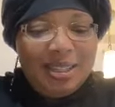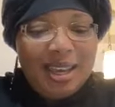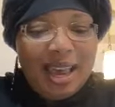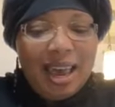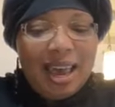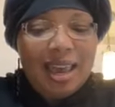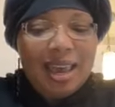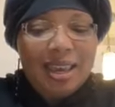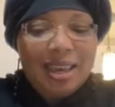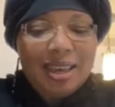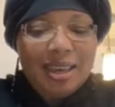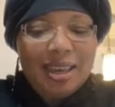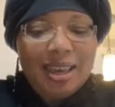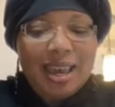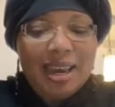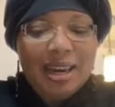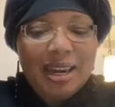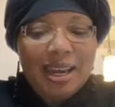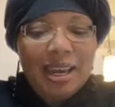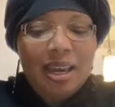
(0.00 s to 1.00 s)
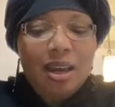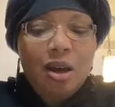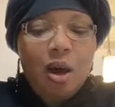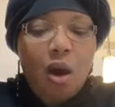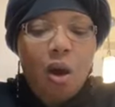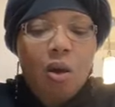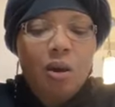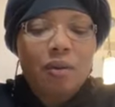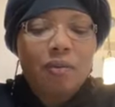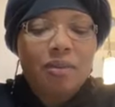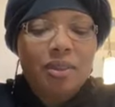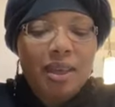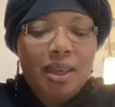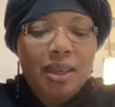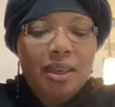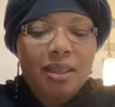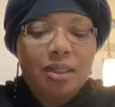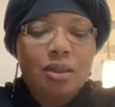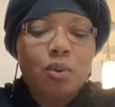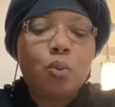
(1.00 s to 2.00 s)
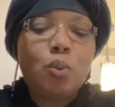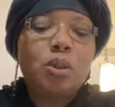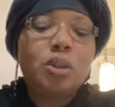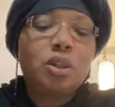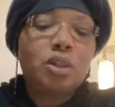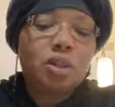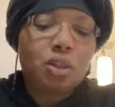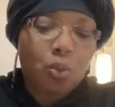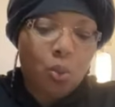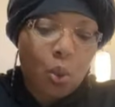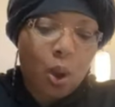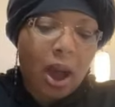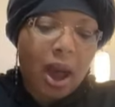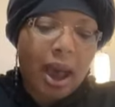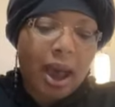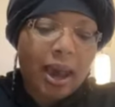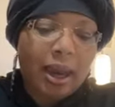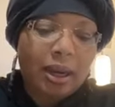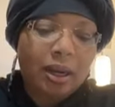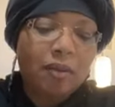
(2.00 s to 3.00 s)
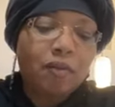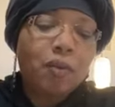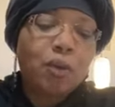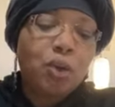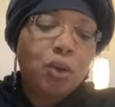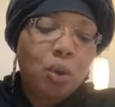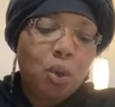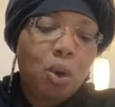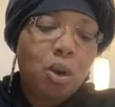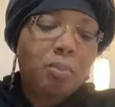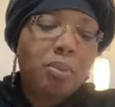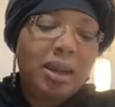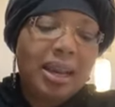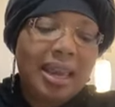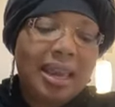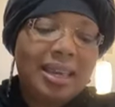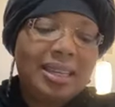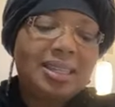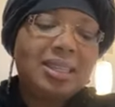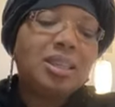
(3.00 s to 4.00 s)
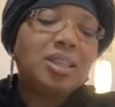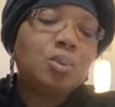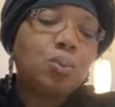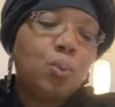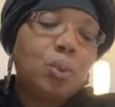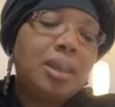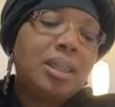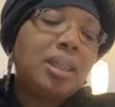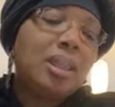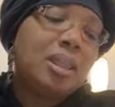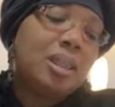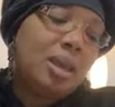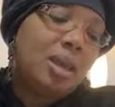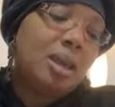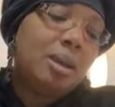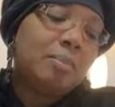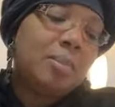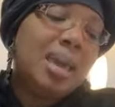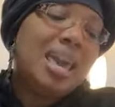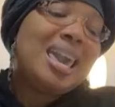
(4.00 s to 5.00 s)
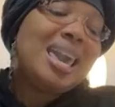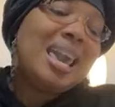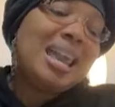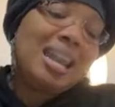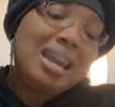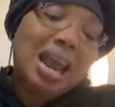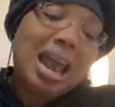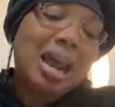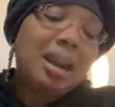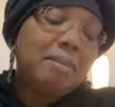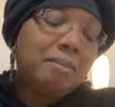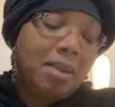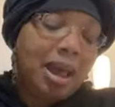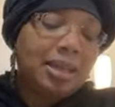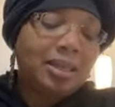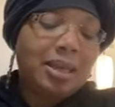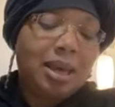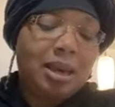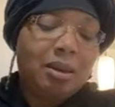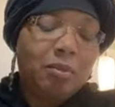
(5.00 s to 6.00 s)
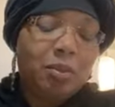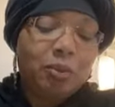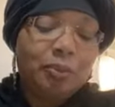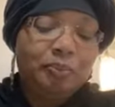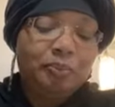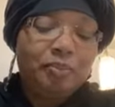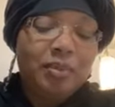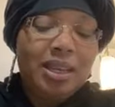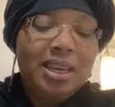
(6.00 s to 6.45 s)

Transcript: Take and eat all of this with the swine, for your place is with them and not at my table.